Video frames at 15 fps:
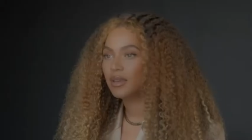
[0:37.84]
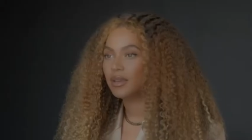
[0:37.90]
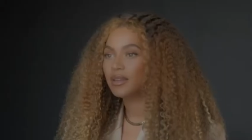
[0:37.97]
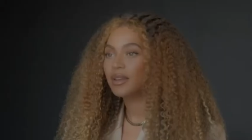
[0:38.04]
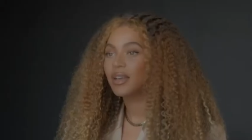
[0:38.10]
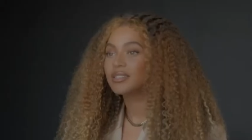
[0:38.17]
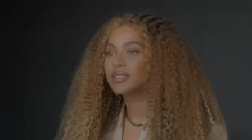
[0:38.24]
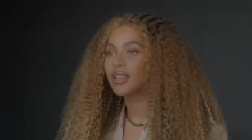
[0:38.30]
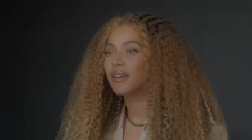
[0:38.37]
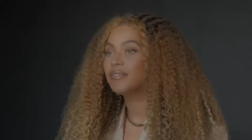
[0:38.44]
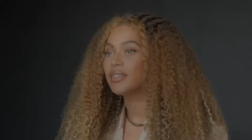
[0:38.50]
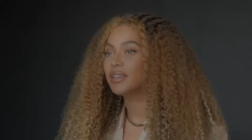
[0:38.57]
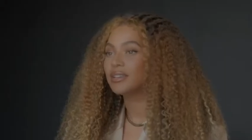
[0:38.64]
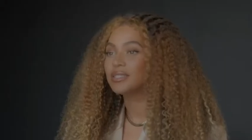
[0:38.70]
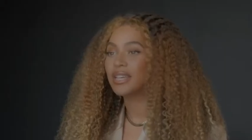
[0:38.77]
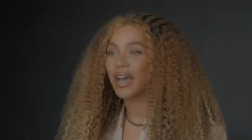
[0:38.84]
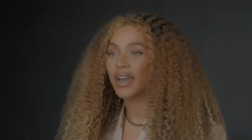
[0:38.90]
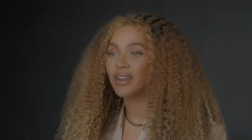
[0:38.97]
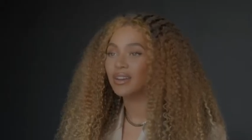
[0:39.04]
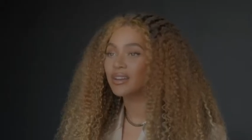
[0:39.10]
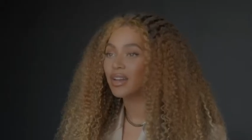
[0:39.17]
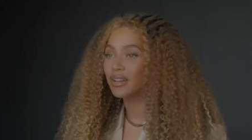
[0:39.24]
It has left the
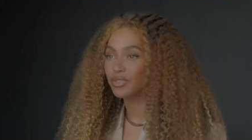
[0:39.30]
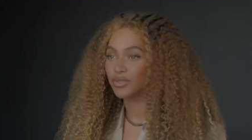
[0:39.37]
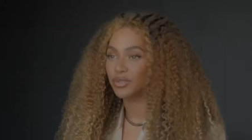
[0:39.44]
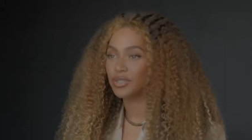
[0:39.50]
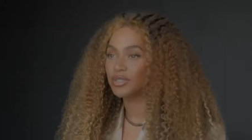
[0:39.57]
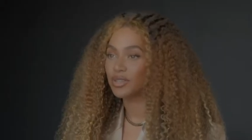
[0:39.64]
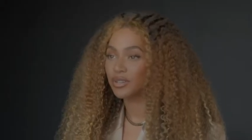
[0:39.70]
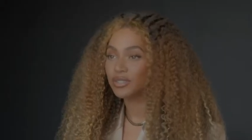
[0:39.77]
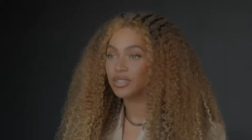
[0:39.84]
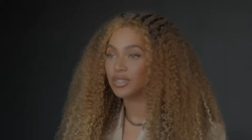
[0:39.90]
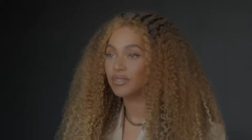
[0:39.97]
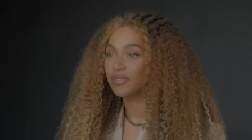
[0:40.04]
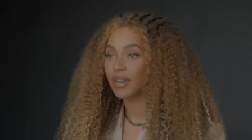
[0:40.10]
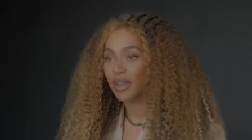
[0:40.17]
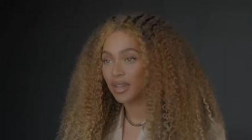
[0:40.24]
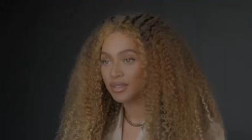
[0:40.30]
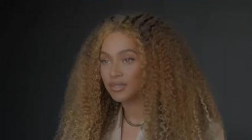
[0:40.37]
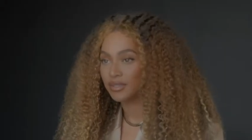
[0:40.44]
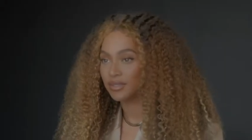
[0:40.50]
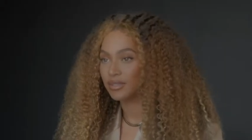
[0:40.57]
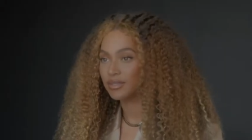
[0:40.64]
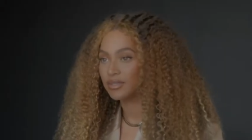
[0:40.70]
entire country searching for
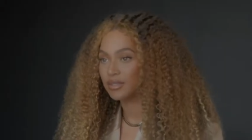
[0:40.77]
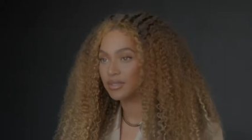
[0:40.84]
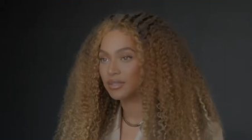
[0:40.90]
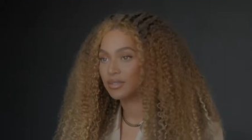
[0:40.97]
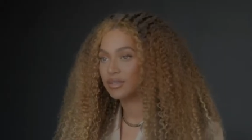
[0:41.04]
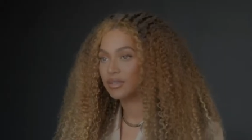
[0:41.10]
answers.